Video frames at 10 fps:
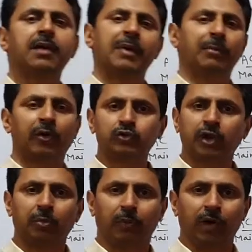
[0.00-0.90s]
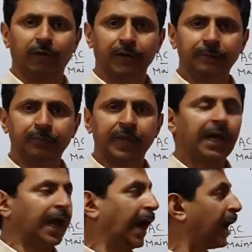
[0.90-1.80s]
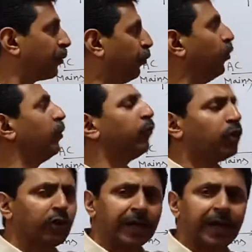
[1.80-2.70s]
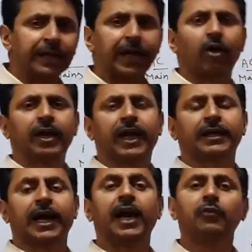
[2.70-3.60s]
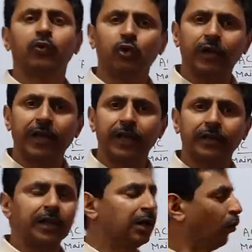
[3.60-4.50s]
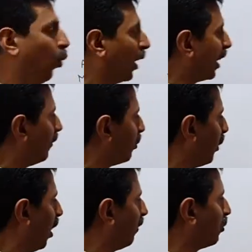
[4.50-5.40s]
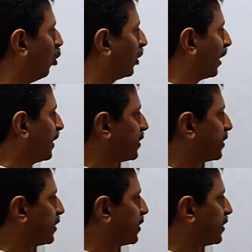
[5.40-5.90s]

At full flow rate or at high flow rate, whatever power motor is drawing from the supply,